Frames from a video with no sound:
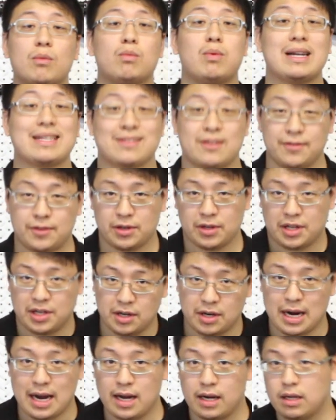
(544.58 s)
rest of your
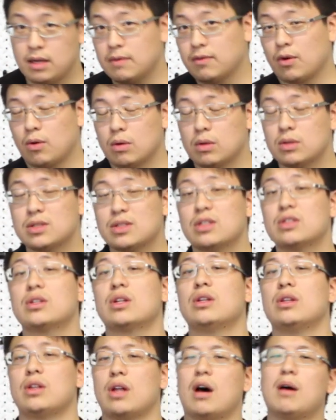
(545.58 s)
gear handy, of course, there's a
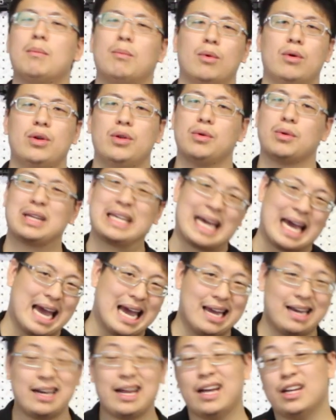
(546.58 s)
lot more you
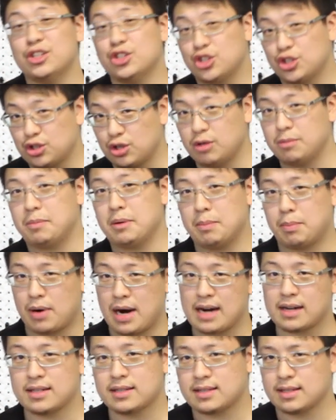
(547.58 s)
can and should be
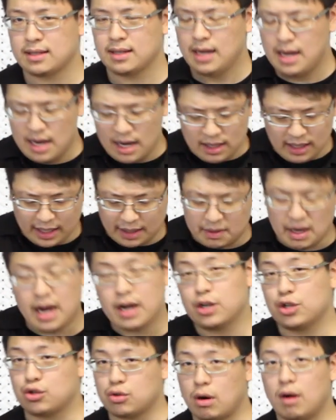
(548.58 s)
practicing, like how
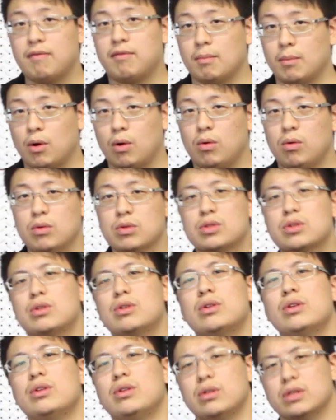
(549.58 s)
to draw from a
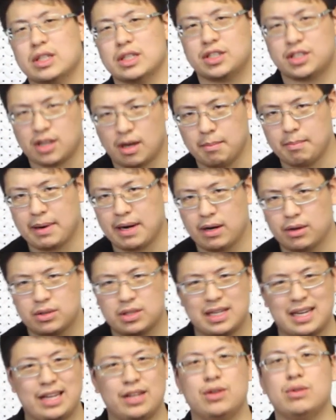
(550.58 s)
holster, use a dump
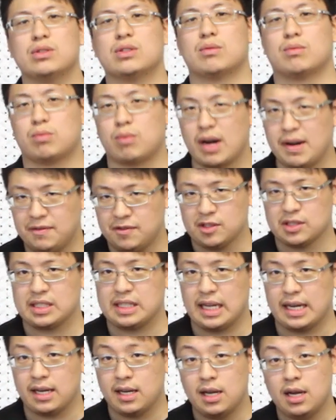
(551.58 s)
pouch, and use a rifle
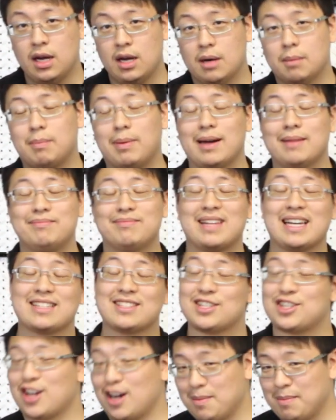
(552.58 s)
sling, but that's
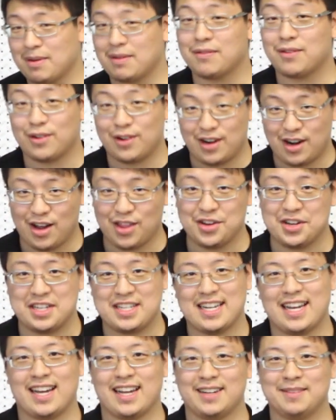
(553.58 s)
a topic for another
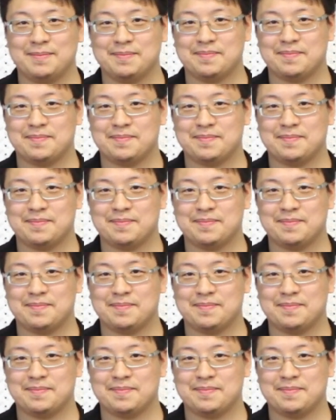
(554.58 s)
day.